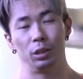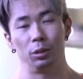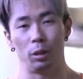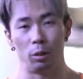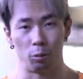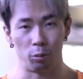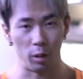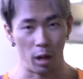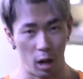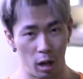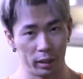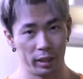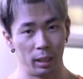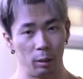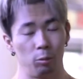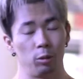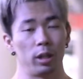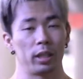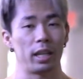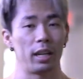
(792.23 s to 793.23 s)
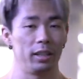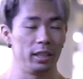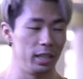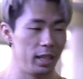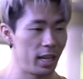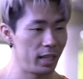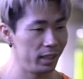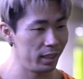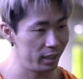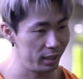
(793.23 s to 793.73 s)
do a raw type workout, and you
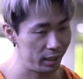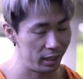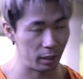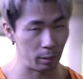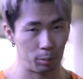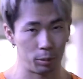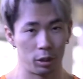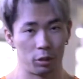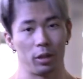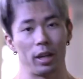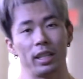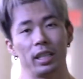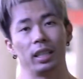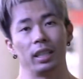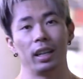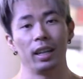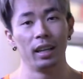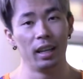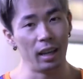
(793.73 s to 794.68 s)
guys can see the progression